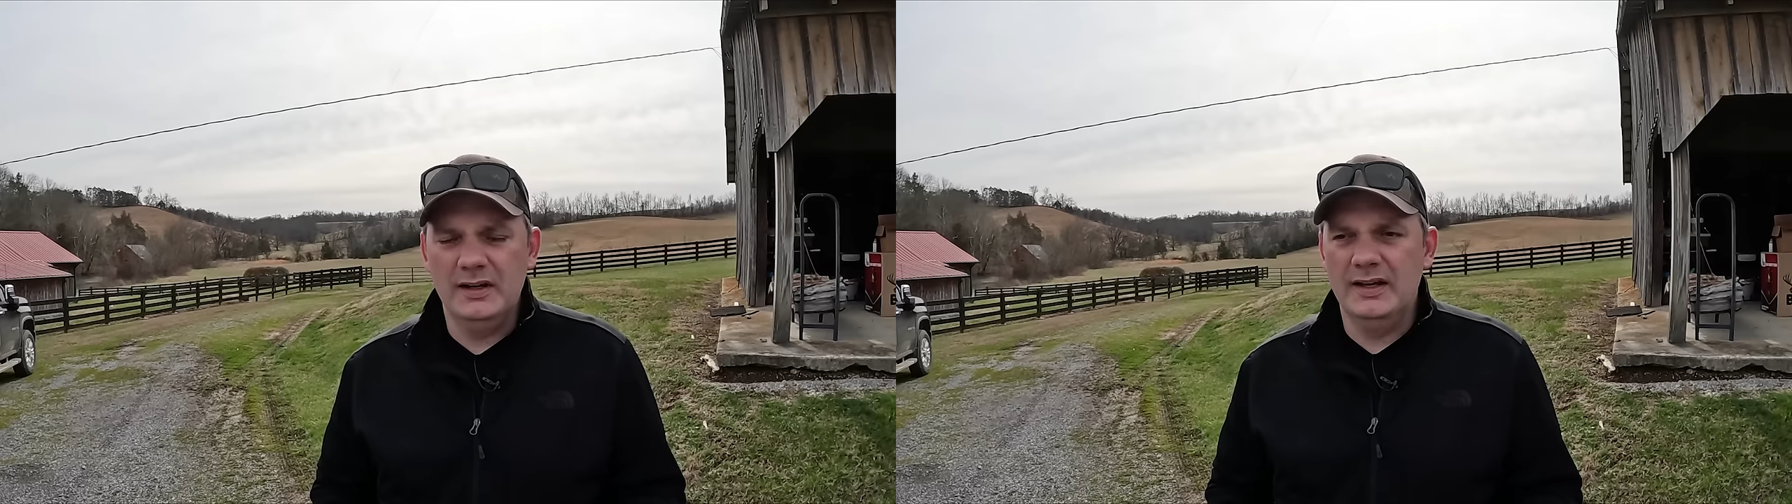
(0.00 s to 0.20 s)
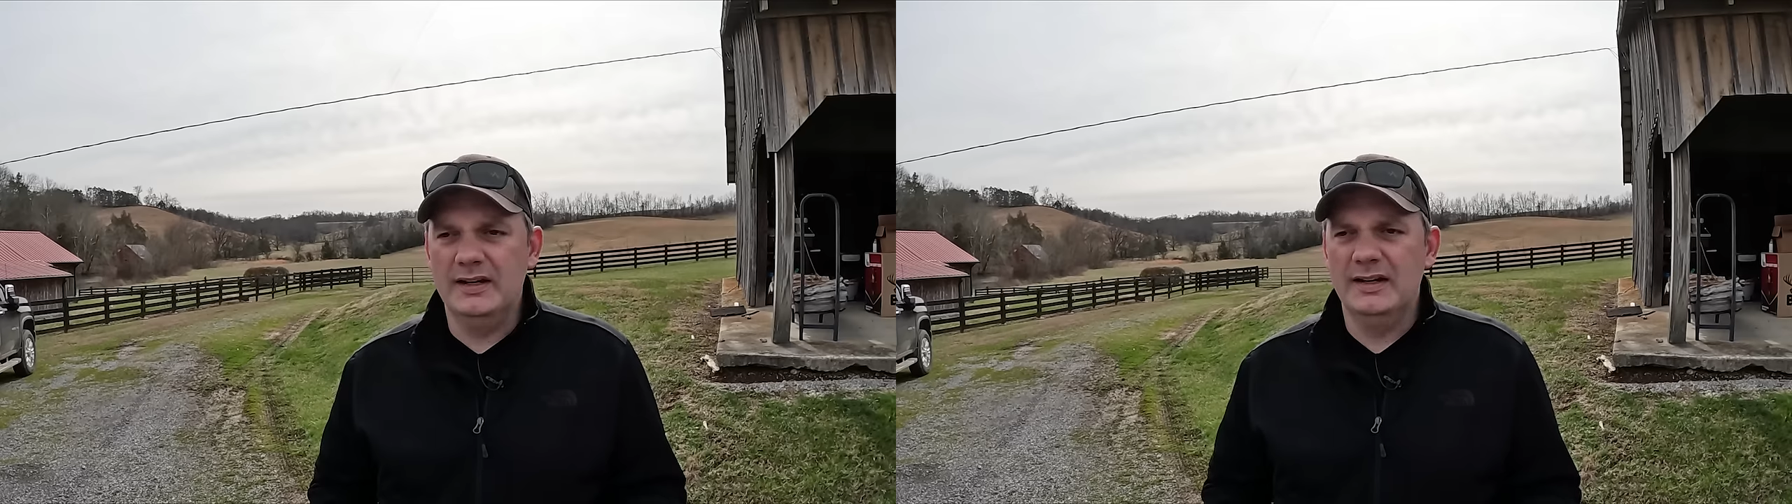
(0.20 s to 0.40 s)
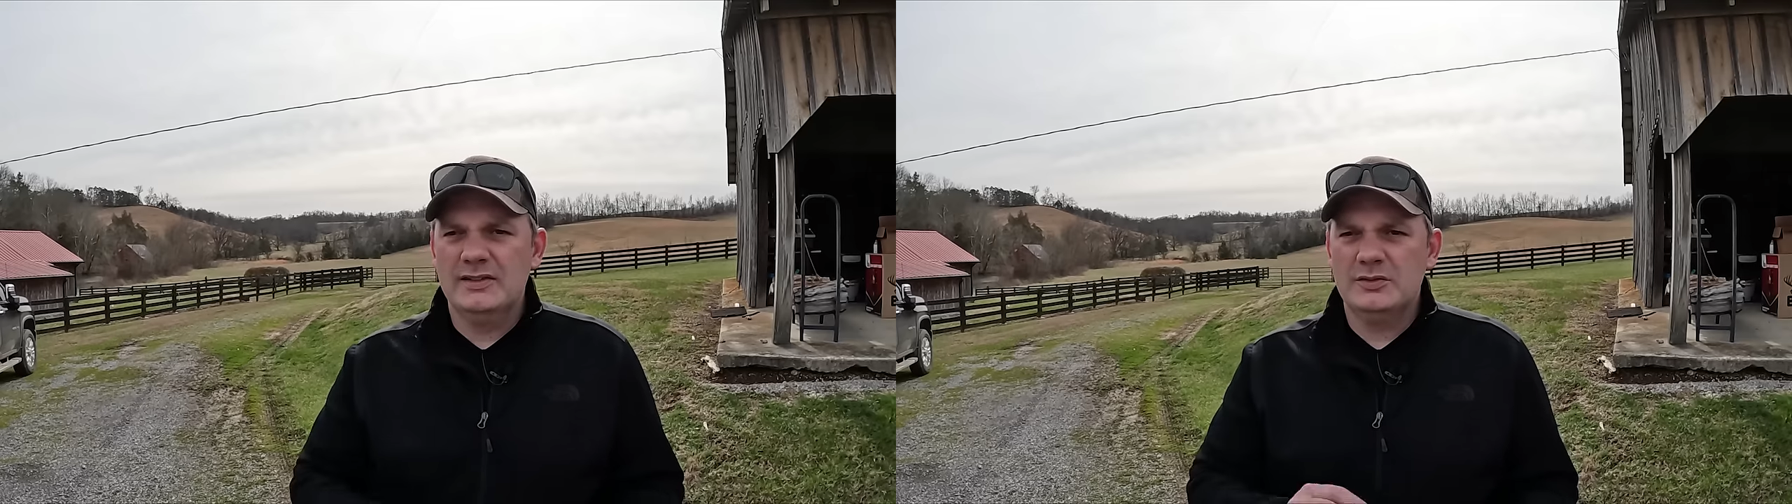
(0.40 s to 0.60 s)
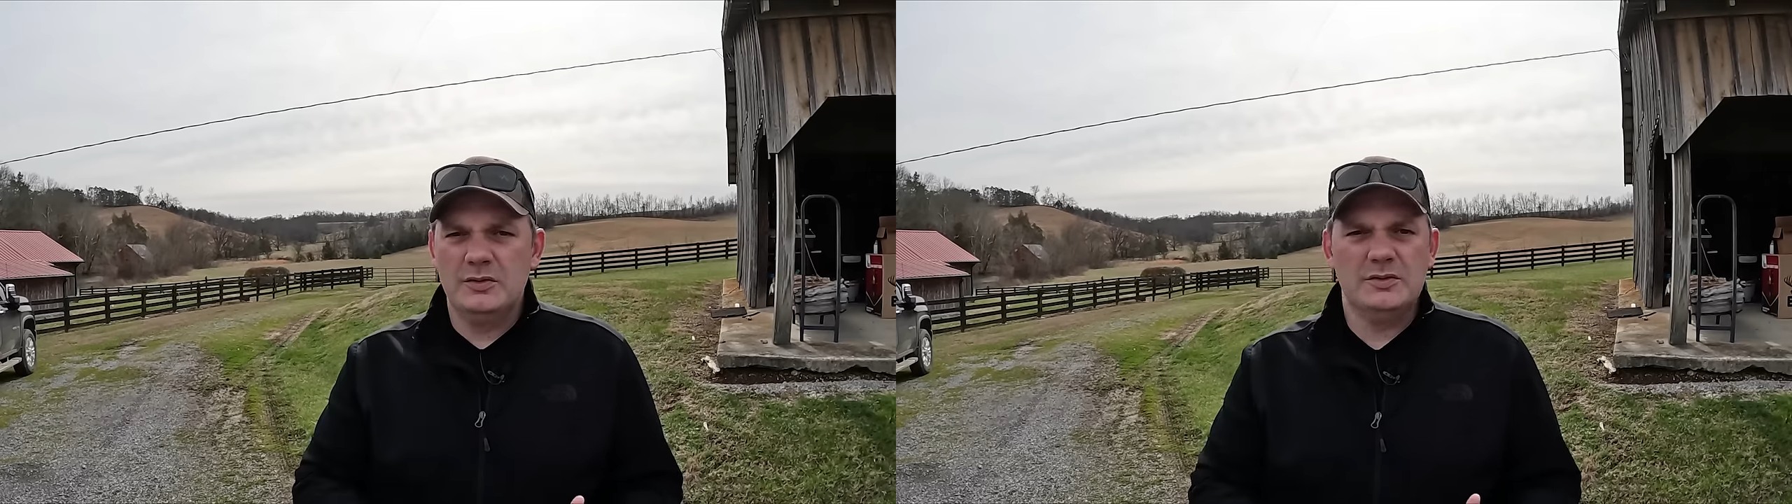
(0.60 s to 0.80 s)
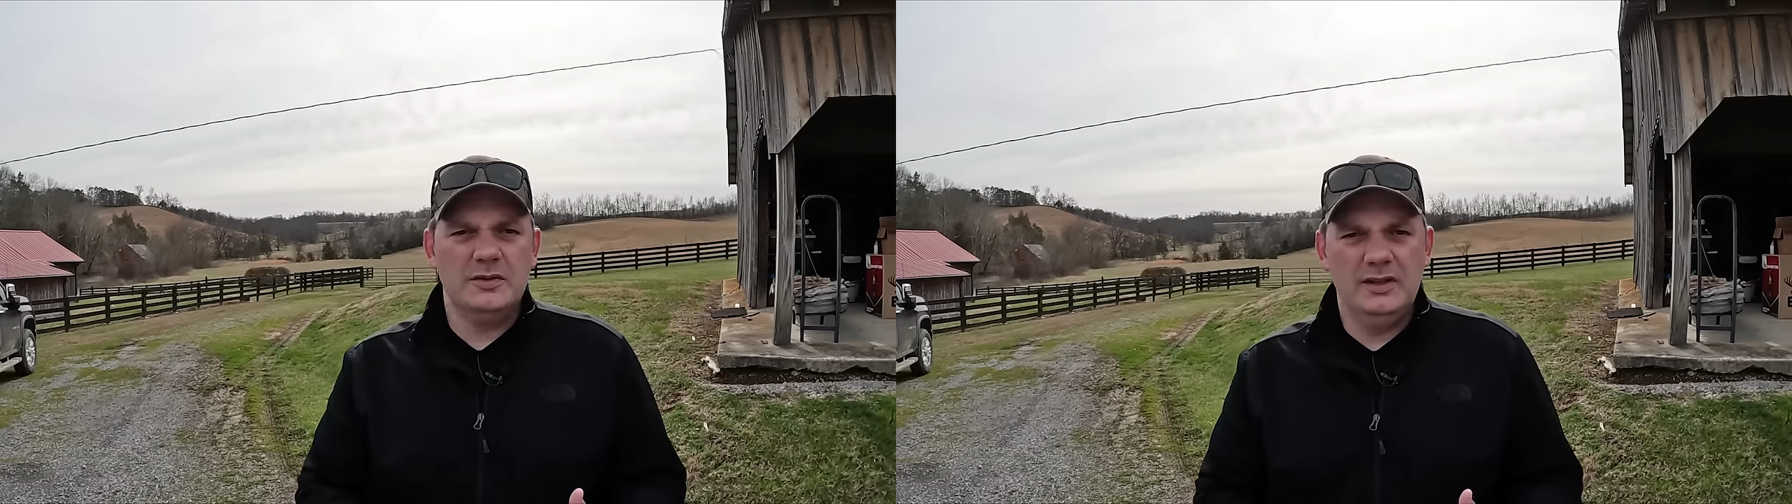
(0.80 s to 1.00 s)
and the
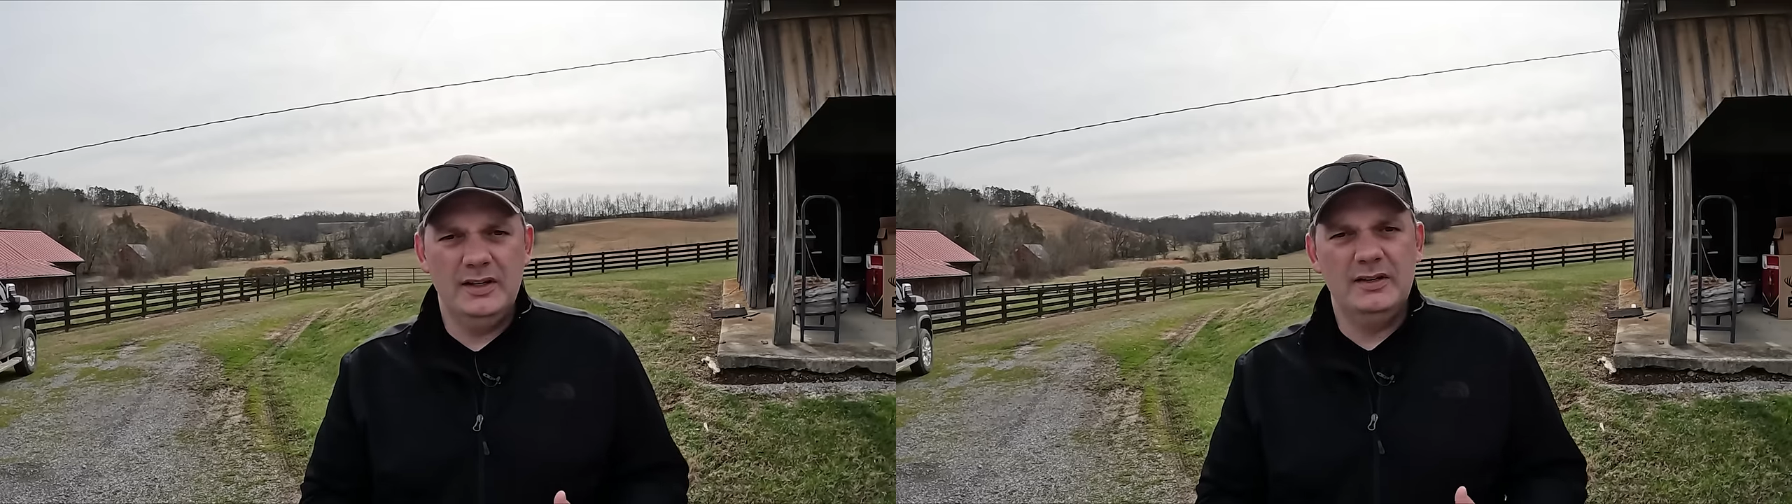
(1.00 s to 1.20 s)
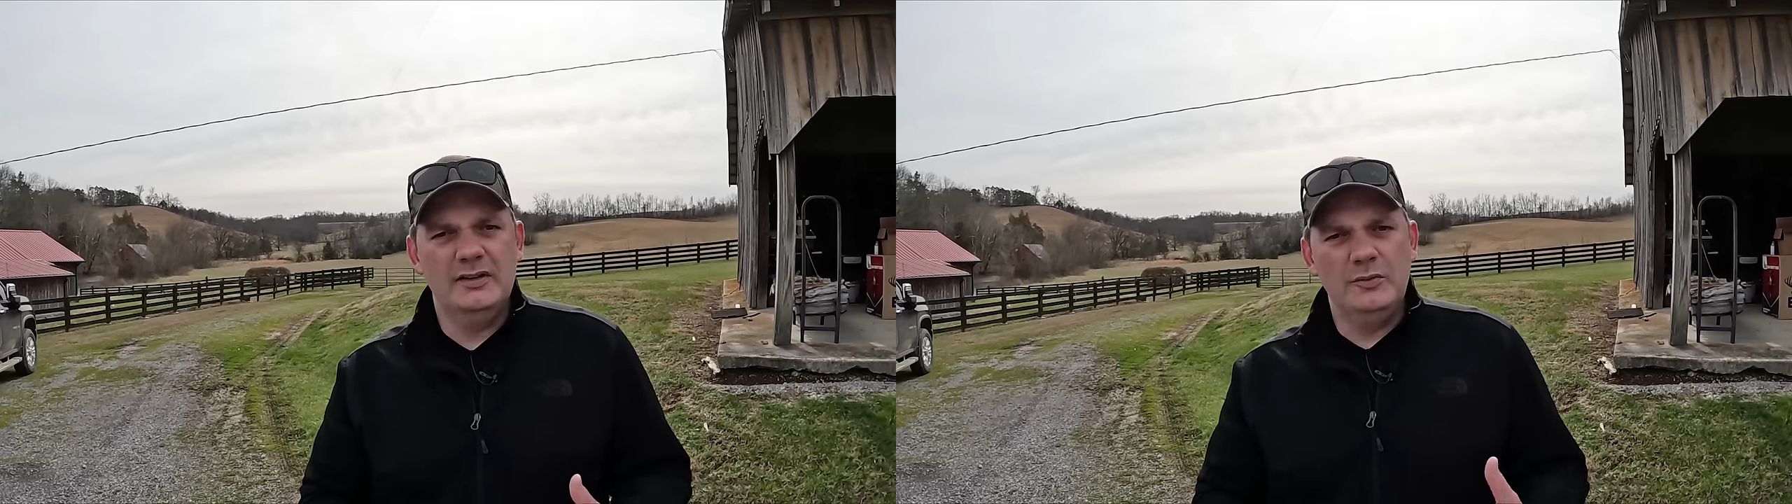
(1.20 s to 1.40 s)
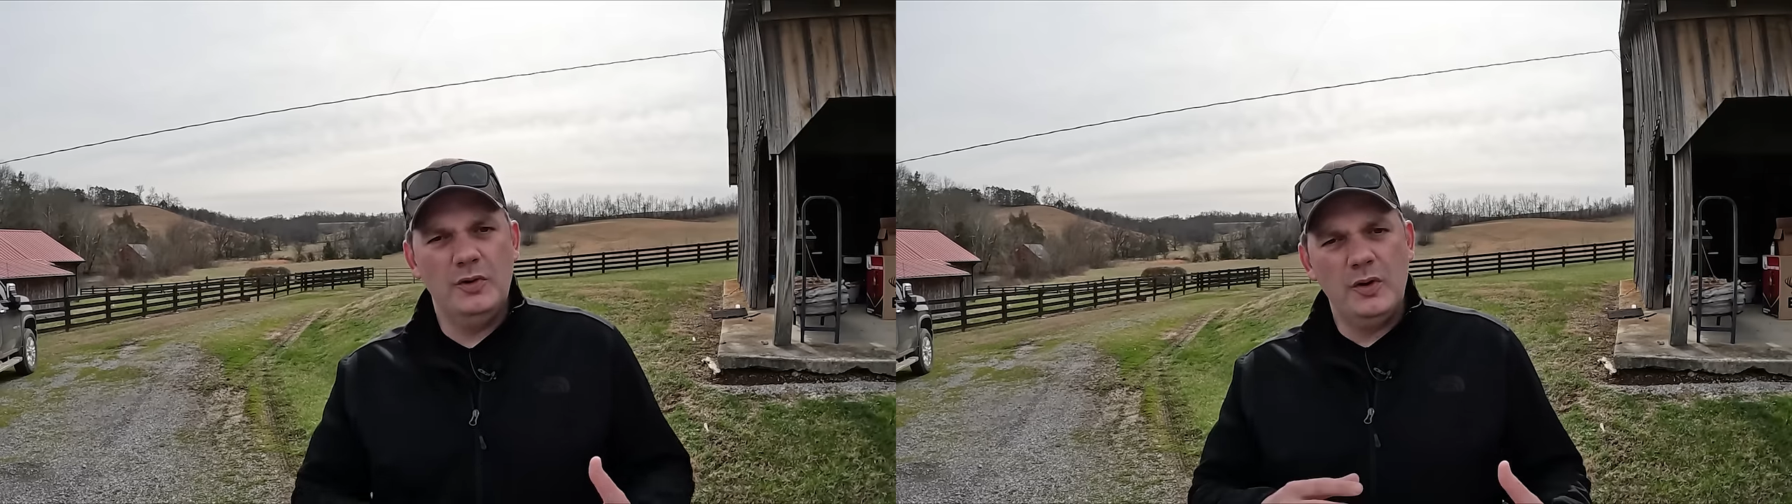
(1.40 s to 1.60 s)
stores were cleaner and more